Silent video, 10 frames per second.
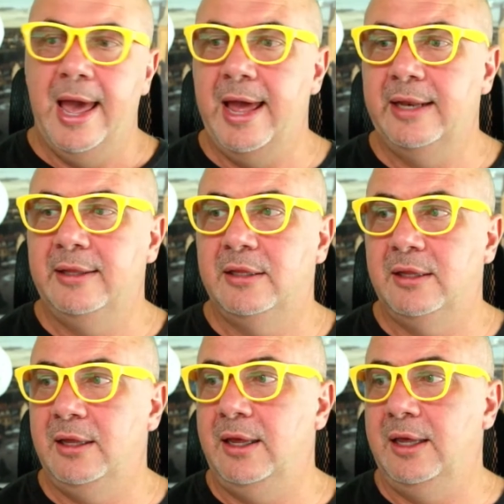And
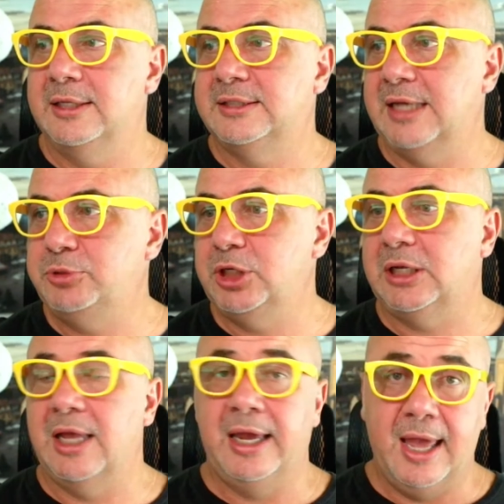the
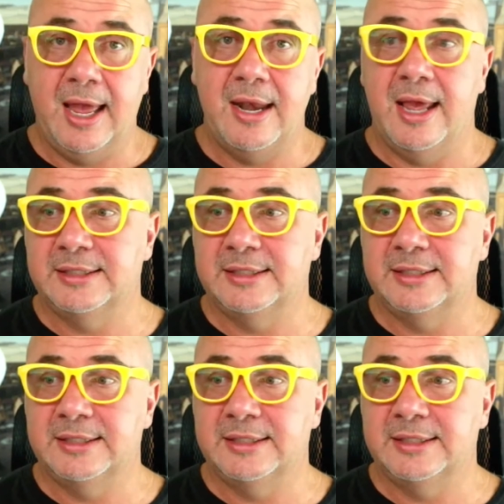subject, again,